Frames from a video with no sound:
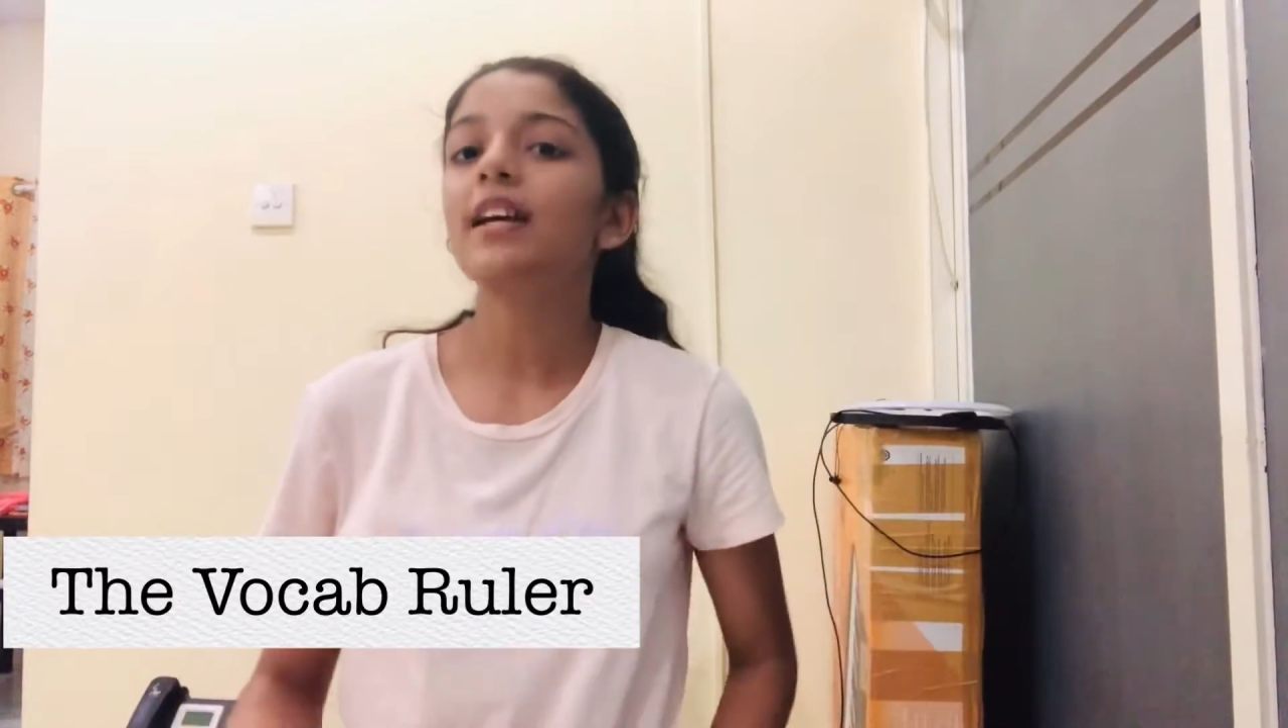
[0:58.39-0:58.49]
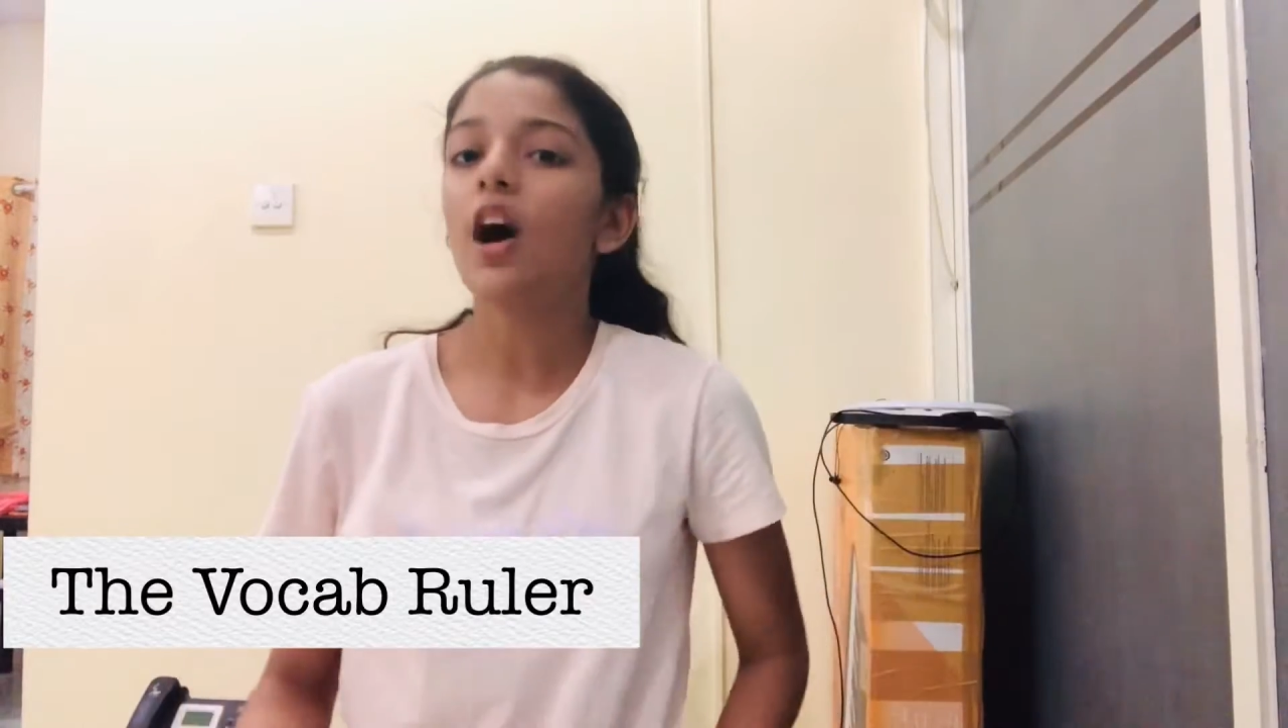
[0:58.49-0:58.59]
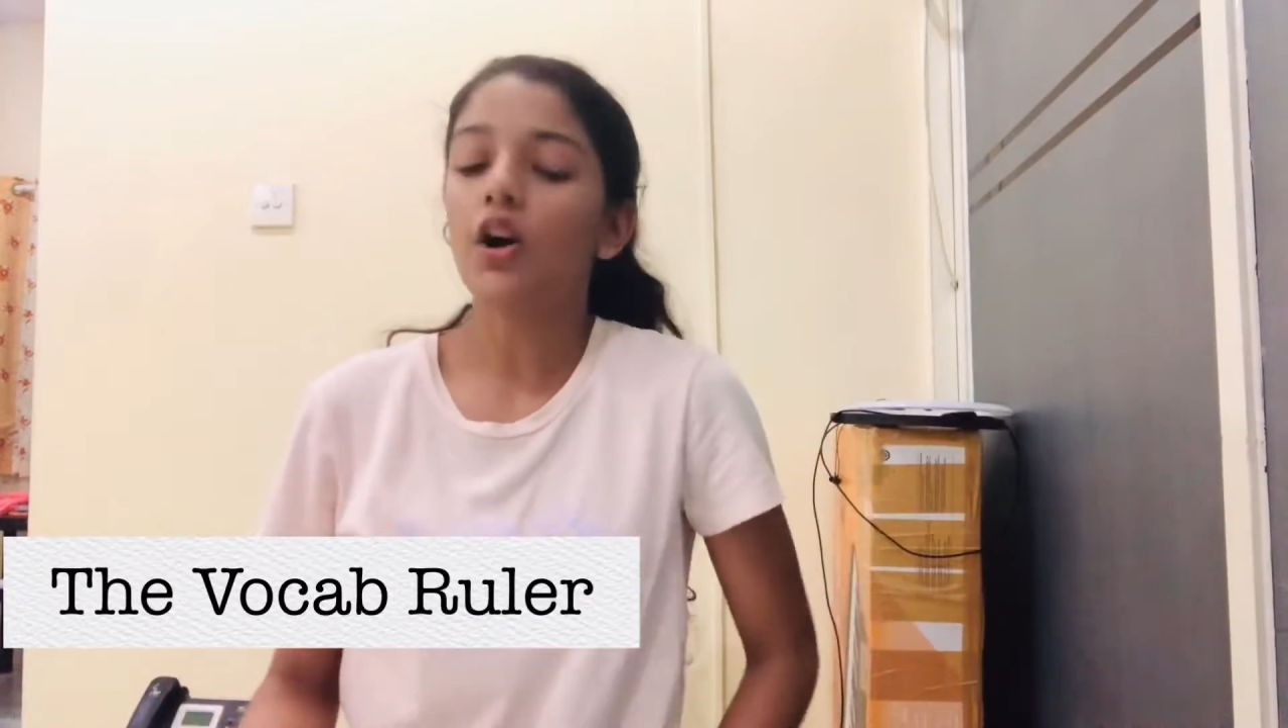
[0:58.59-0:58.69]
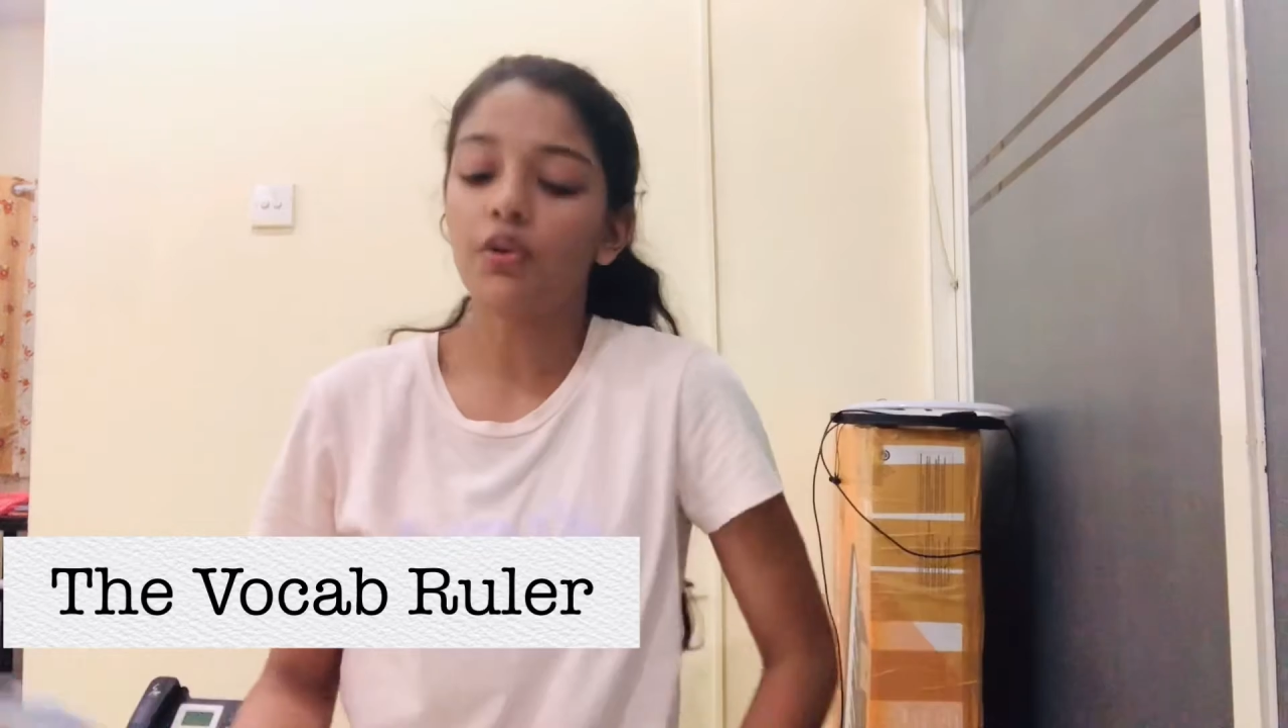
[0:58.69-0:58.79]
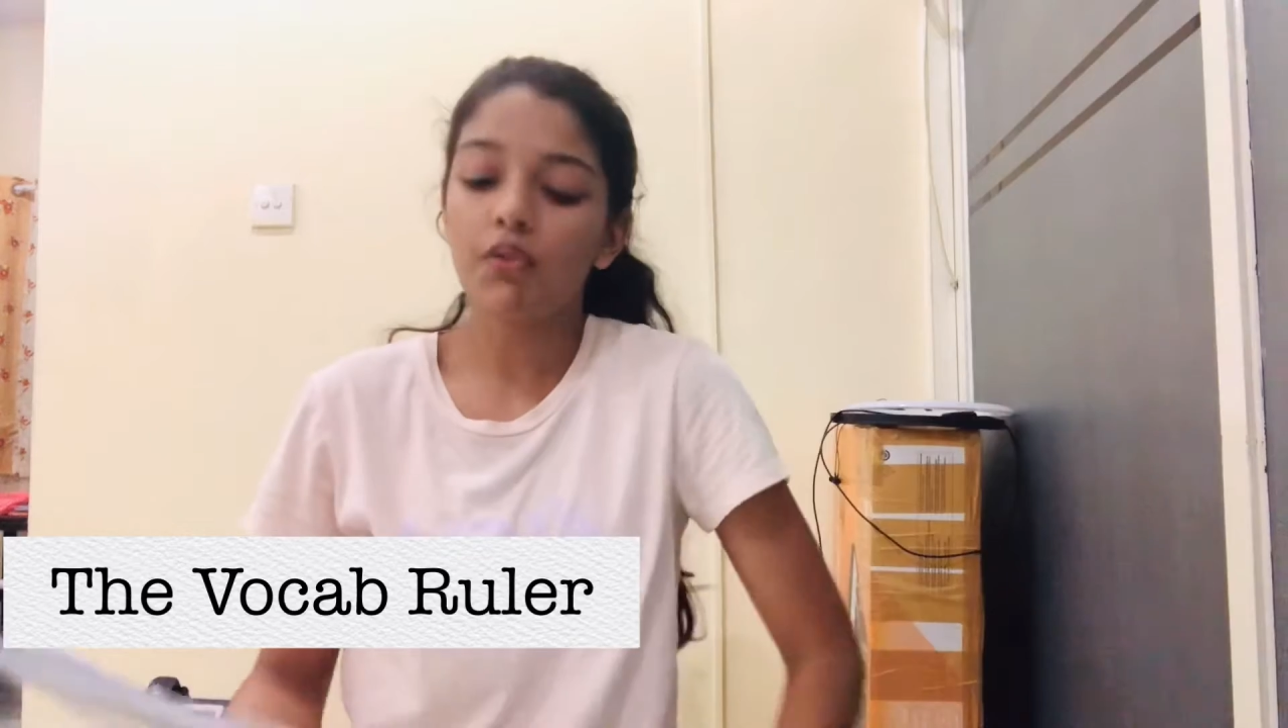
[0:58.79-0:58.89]

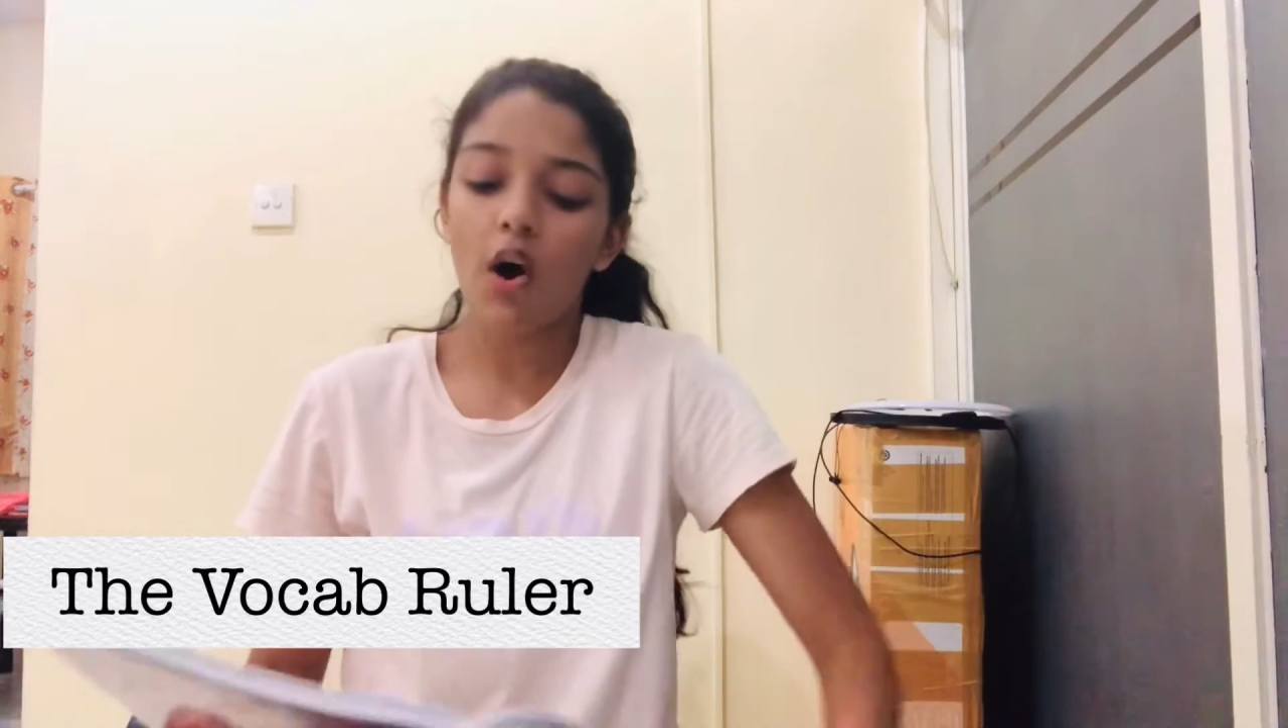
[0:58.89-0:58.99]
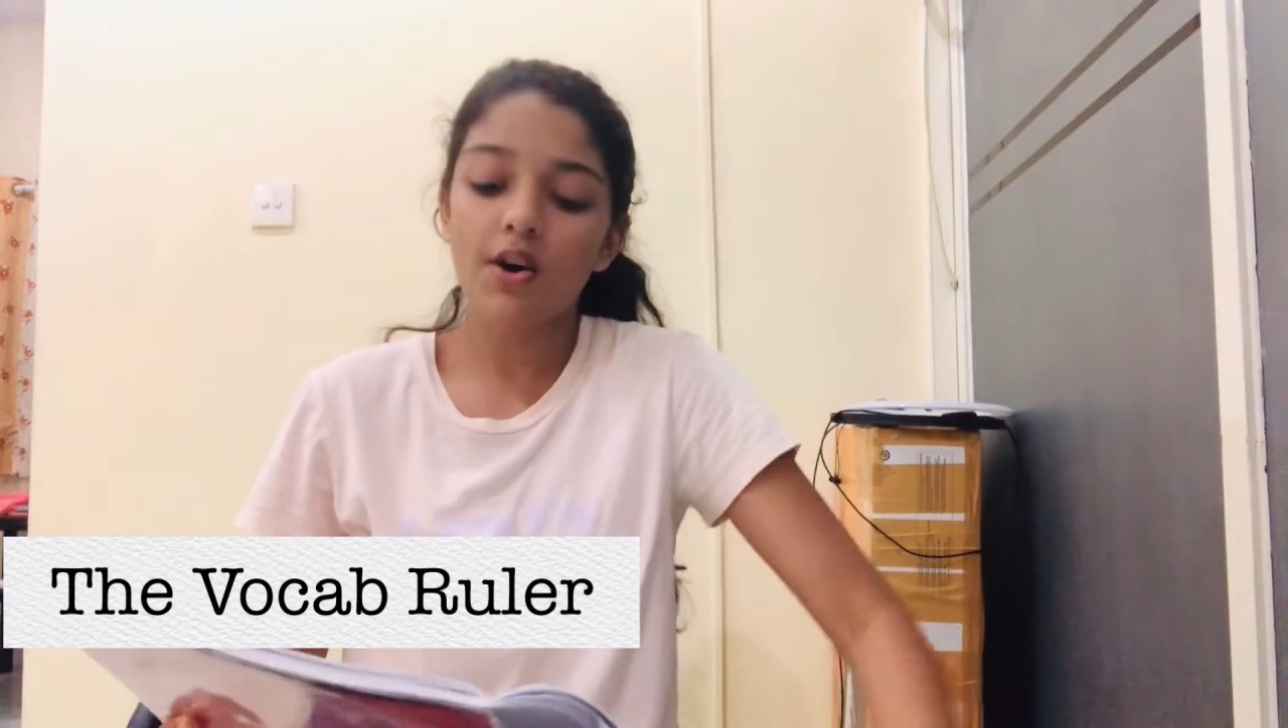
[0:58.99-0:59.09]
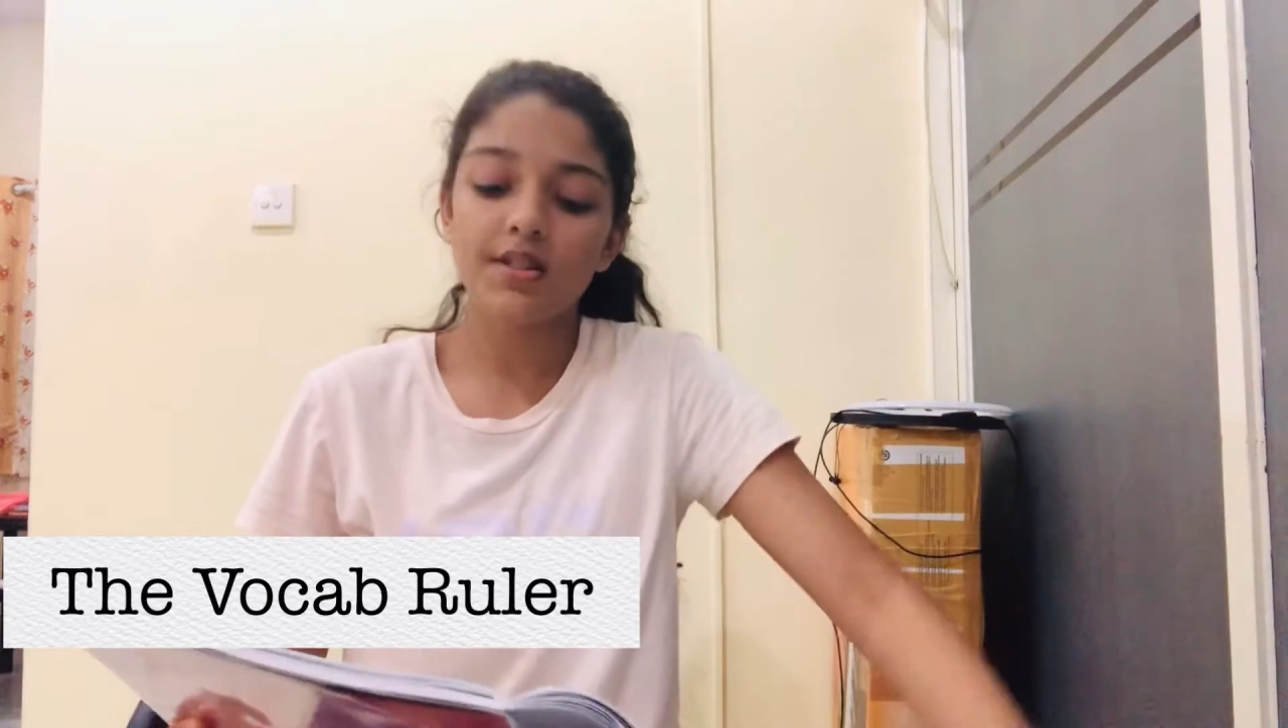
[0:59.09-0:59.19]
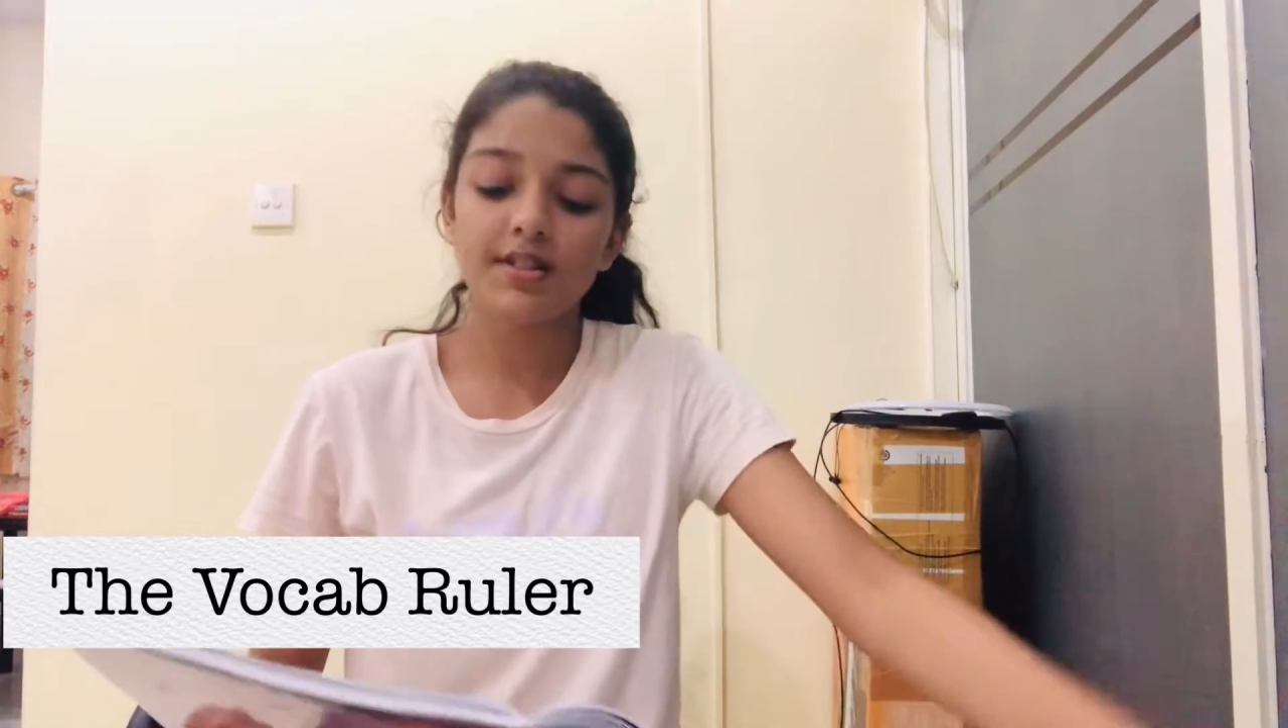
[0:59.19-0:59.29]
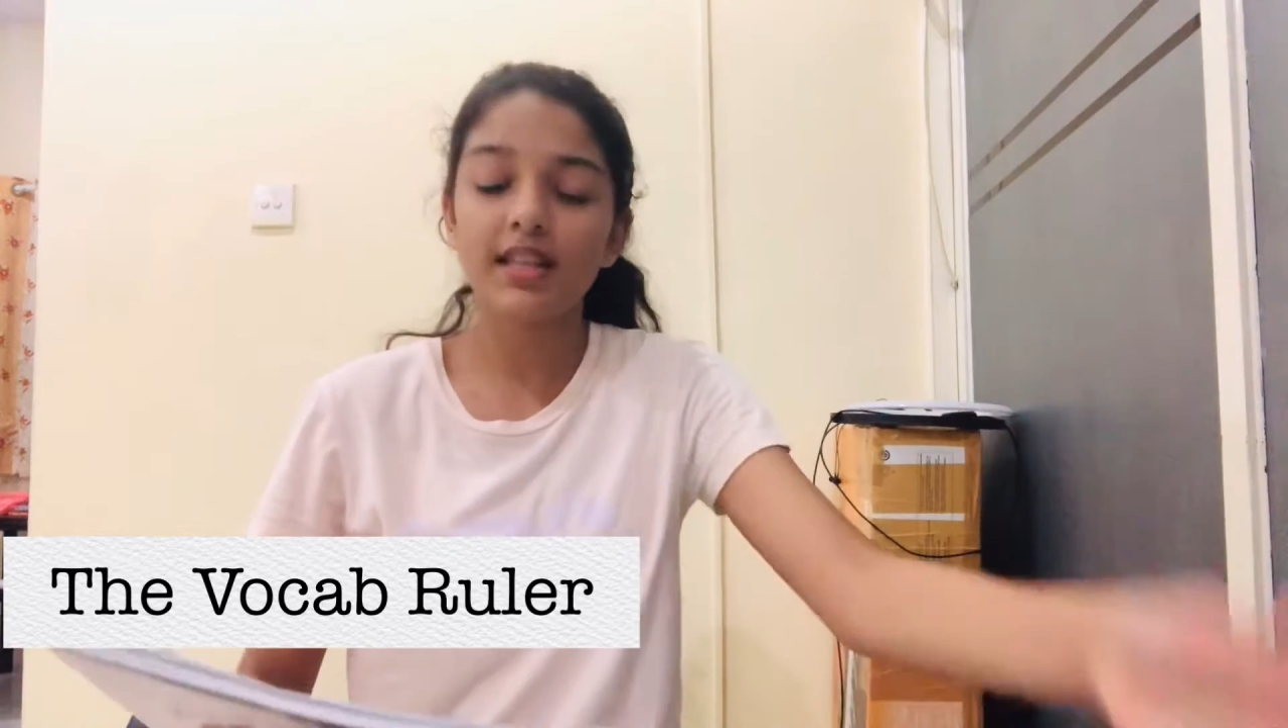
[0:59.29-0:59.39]
across